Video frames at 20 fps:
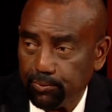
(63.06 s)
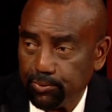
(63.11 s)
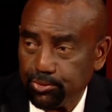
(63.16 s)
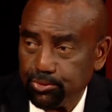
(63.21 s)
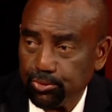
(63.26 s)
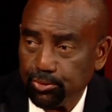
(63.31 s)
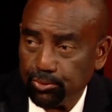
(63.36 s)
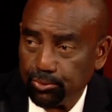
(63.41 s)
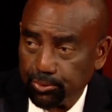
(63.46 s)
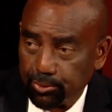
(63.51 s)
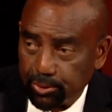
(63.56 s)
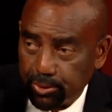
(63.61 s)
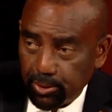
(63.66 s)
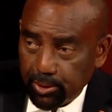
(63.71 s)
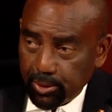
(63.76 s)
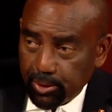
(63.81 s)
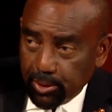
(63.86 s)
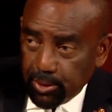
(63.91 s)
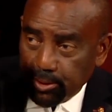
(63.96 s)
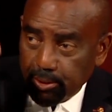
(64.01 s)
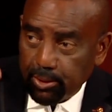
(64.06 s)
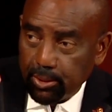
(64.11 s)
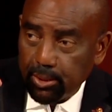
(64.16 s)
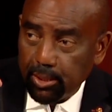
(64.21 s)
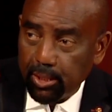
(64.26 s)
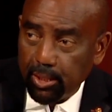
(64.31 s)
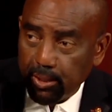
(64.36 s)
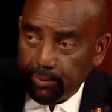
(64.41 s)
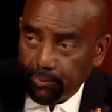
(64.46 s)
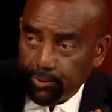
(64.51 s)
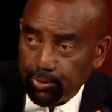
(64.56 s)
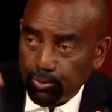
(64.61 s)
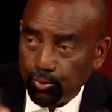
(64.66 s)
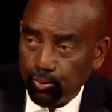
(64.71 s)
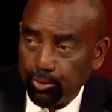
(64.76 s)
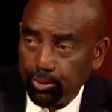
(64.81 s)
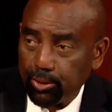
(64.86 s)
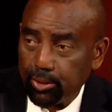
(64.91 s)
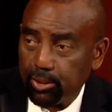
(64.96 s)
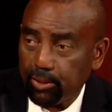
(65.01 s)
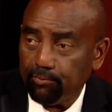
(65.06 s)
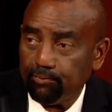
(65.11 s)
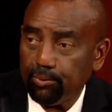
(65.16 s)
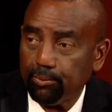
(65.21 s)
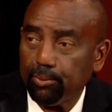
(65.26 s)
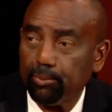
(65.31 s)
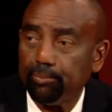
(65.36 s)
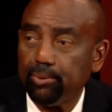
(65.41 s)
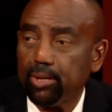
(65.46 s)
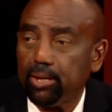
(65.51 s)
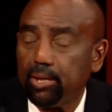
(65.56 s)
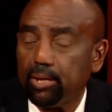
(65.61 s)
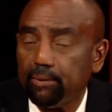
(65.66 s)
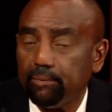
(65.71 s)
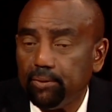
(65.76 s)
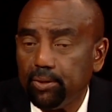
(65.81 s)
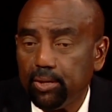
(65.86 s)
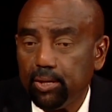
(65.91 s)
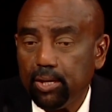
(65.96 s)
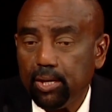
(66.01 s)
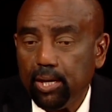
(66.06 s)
over children the love and the order come from above.